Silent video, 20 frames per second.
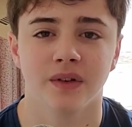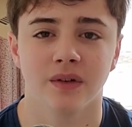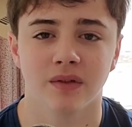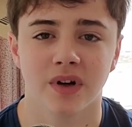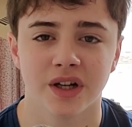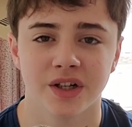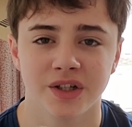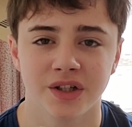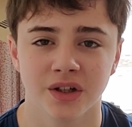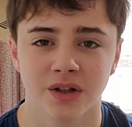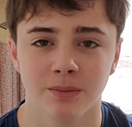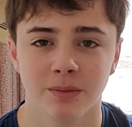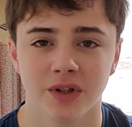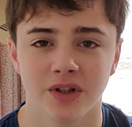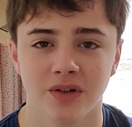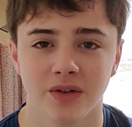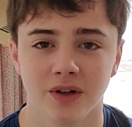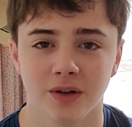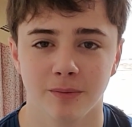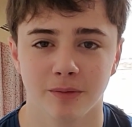The ratio
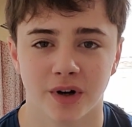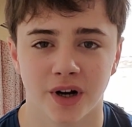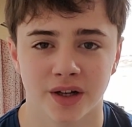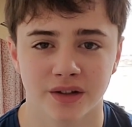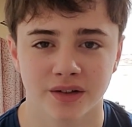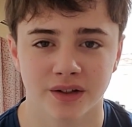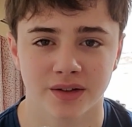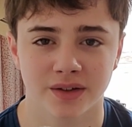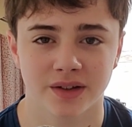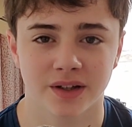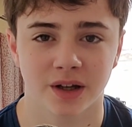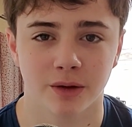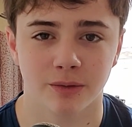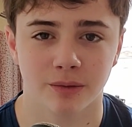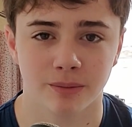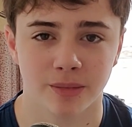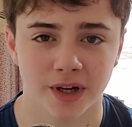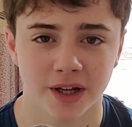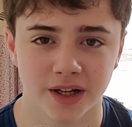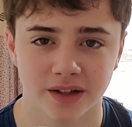between practice time
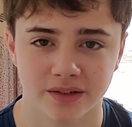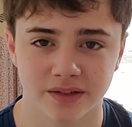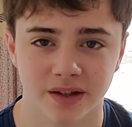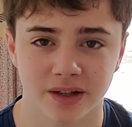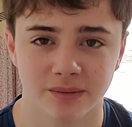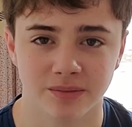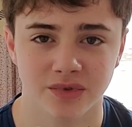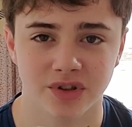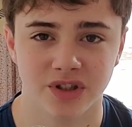and playing time